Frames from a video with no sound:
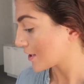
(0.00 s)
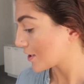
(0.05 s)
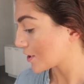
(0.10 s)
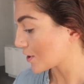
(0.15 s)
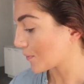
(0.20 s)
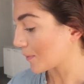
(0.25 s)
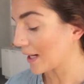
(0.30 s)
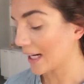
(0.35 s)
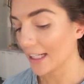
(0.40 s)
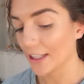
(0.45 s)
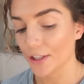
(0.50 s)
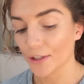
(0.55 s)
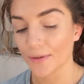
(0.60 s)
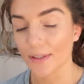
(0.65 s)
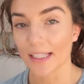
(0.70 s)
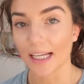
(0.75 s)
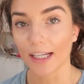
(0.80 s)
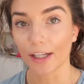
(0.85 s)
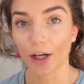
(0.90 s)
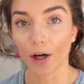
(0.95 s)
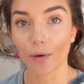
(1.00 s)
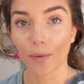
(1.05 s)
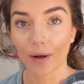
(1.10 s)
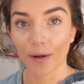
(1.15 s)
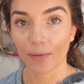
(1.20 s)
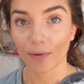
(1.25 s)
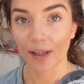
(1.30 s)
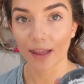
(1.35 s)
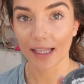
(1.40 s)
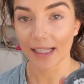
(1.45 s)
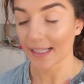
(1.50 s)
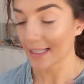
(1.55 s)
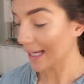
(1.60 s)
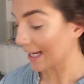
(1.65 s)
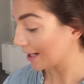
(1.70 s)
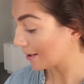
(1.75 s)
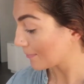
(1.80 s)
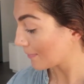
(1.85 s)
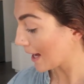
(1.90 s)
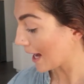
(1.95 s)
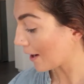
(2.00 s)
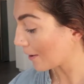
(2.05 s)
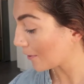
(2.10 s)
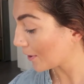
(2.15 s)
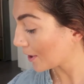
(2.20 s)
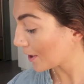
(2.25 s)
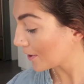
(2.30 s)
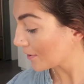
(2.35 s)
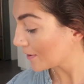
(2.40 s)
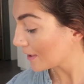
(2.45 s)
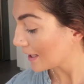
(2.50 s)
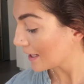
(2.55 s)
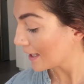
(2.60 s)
So what I do is I go in with the setting powder,